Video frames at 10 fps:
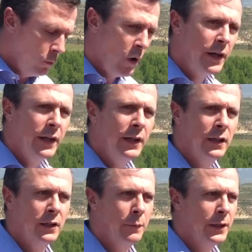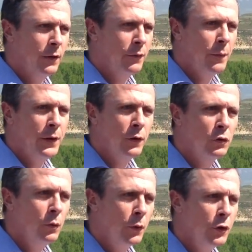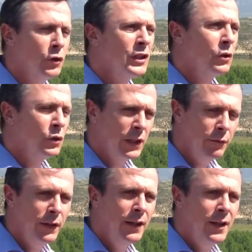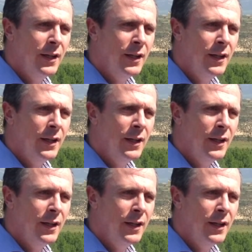winery in the middle of the vineyard to produce exclusively